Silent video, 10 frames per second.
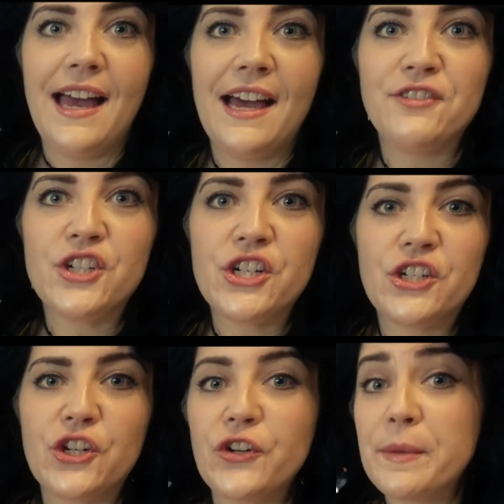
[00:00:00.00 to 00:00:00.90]
After
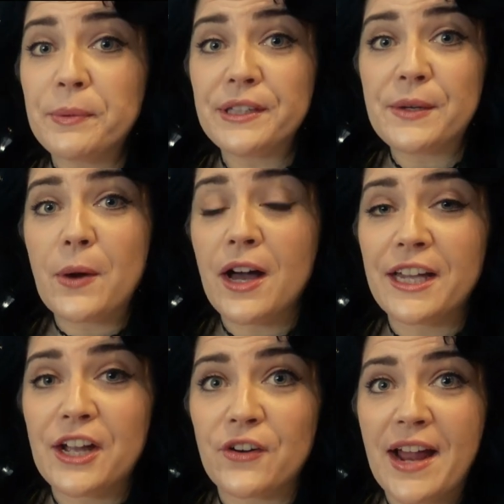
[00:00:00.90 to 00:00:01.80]
creepily
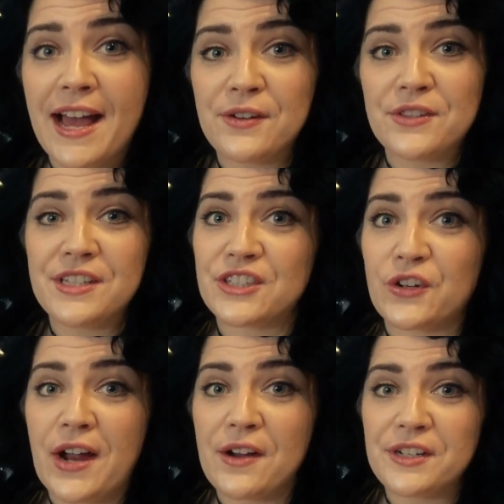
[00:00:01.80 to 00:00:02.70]
walking around this
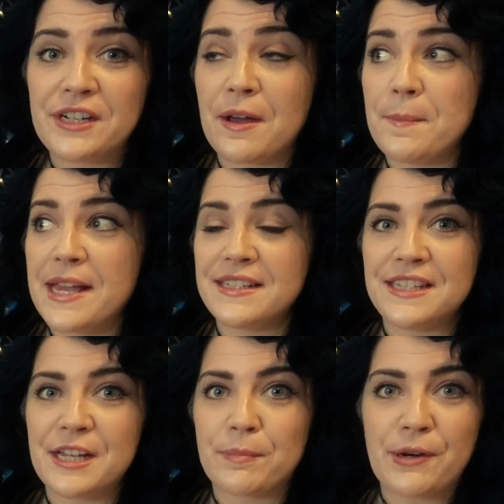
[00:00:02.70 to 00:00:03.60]
crowded
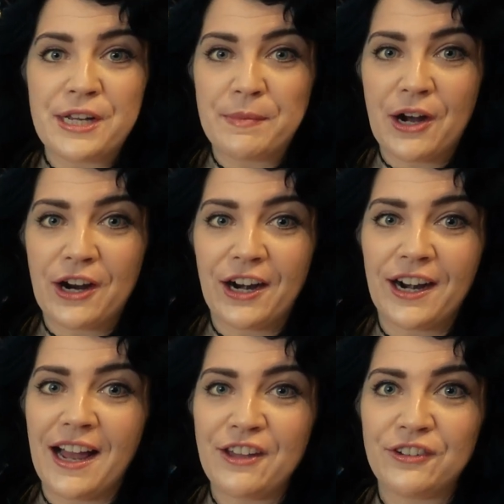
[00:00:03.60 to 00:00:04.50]
amazing, pretty
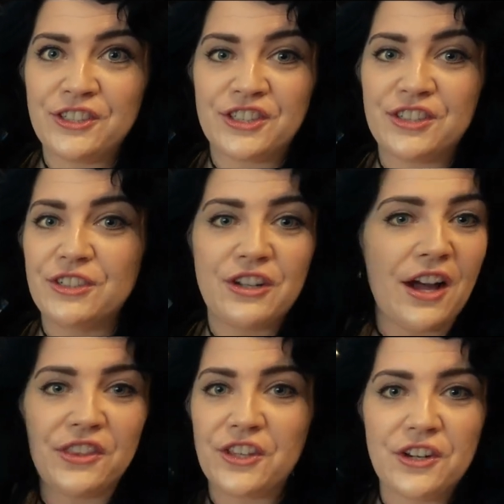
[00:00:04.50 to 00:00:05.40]
bar. I just
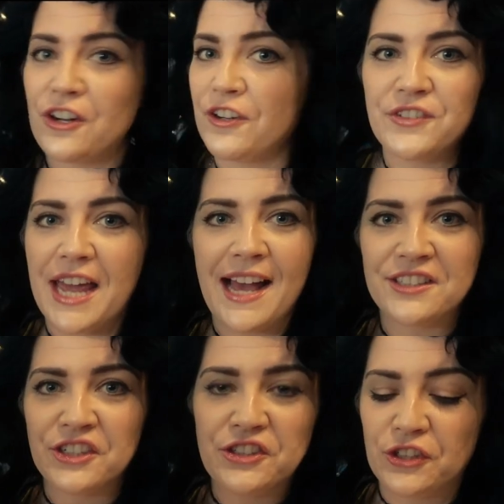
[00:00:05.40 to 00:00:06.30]
got the nerve to
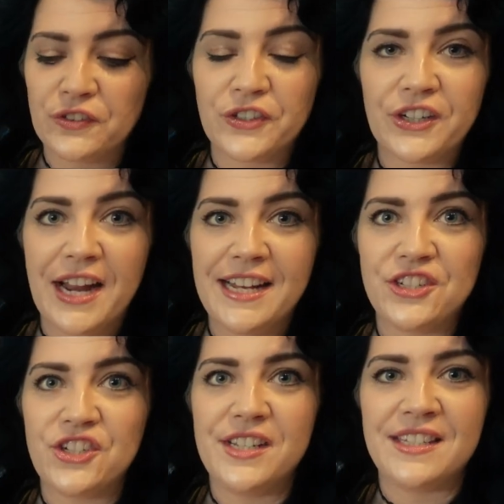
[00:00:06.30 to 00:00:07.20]
ask a server,
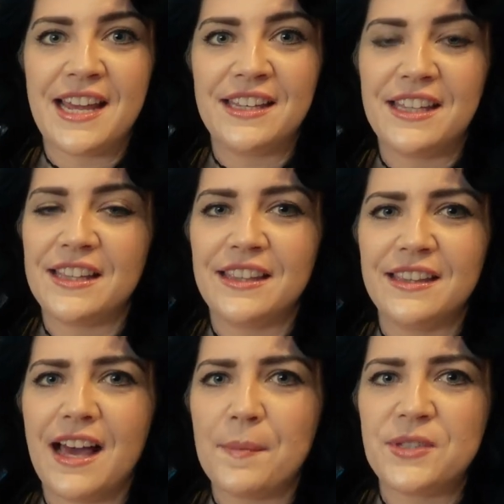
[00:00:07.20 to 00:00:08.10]
and she said
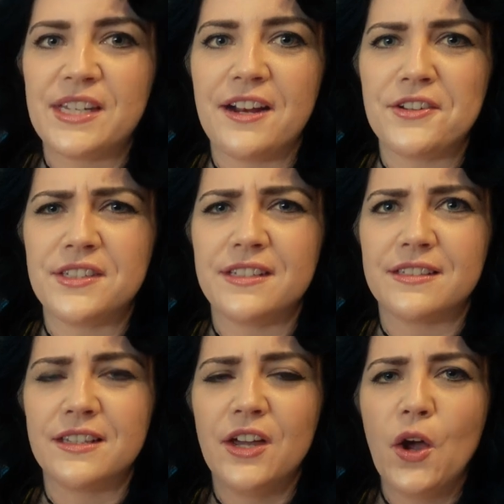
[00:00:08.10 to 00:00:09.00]
that upstairs
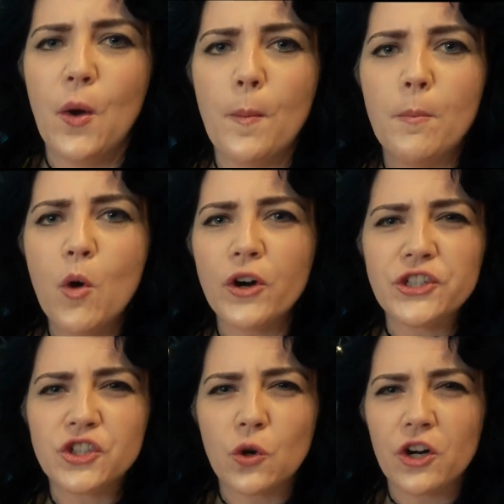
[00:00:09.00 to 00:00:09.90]
is more
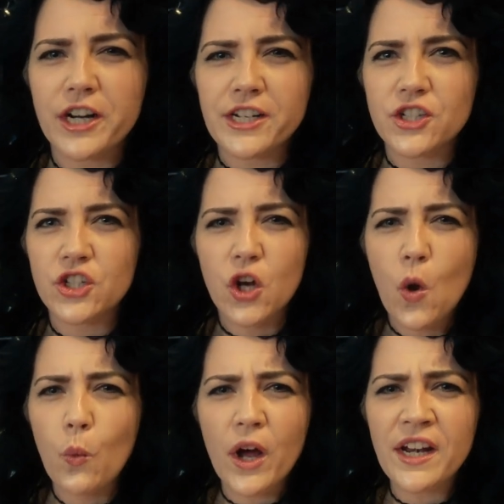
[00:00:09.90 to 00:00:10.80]
storage.
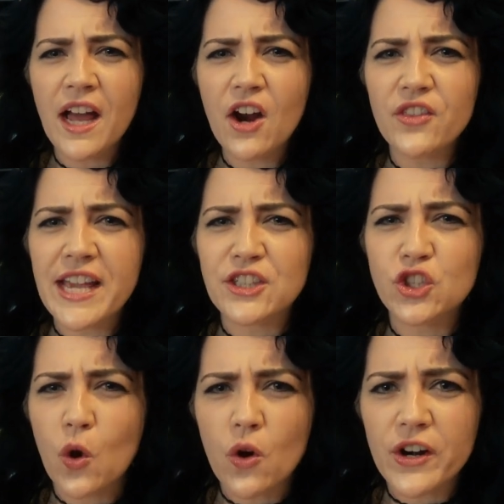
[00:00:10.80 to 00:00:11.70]
What are they
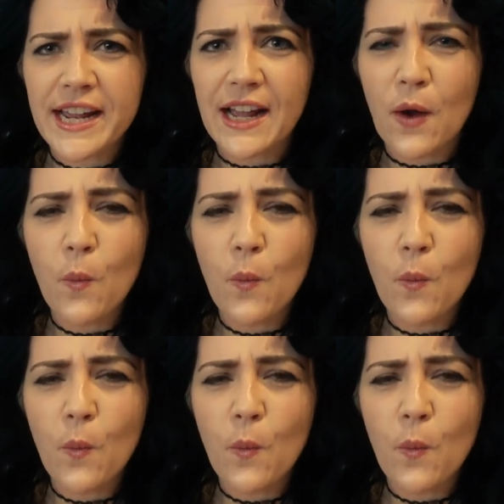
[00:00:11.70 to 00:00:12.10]
storing?